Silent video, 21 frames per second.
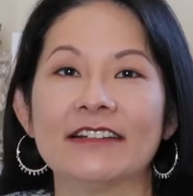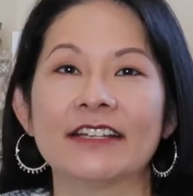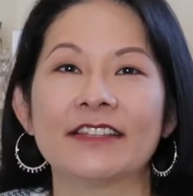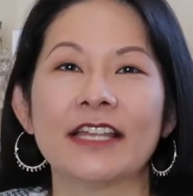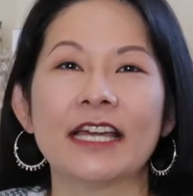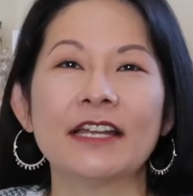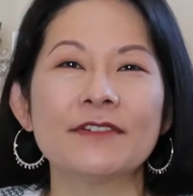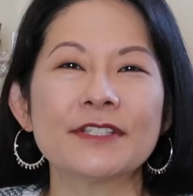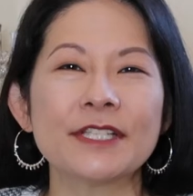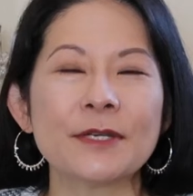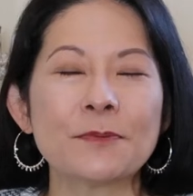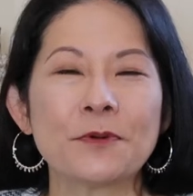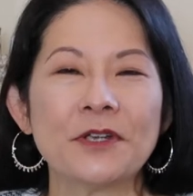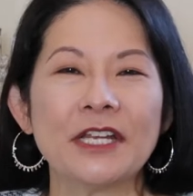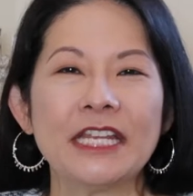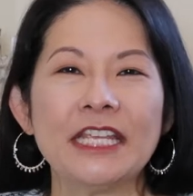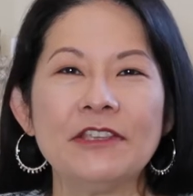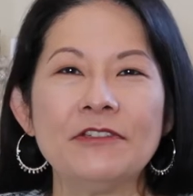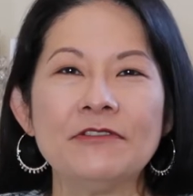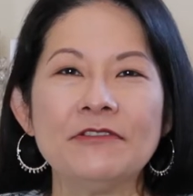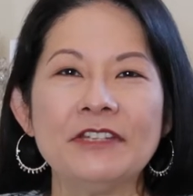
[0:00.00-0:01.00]
I thought it was a pretty
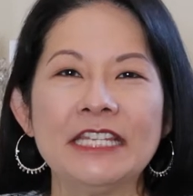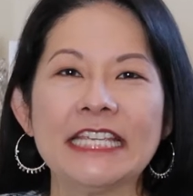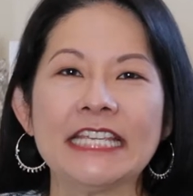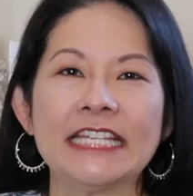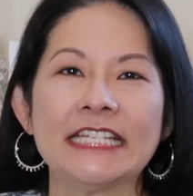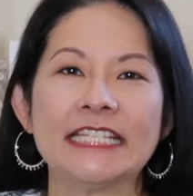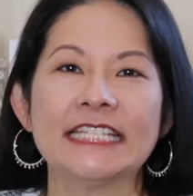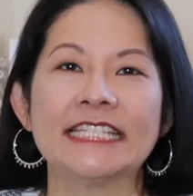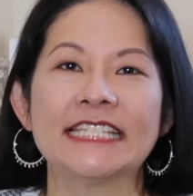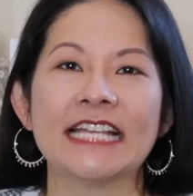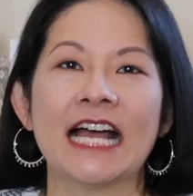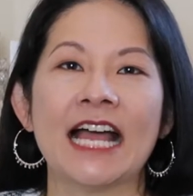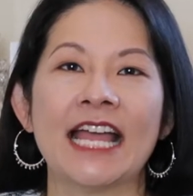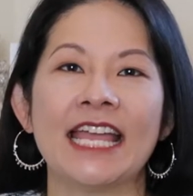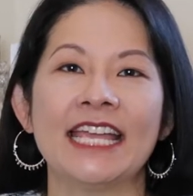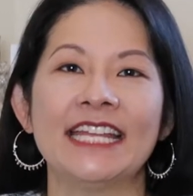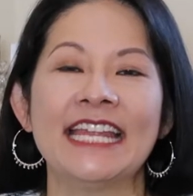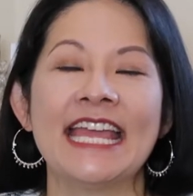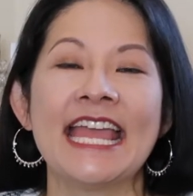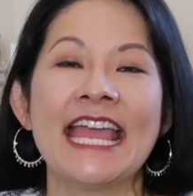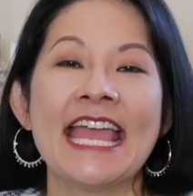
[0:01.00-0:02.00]
unique
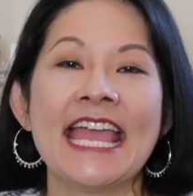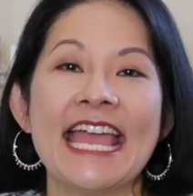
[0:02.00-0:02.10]
design,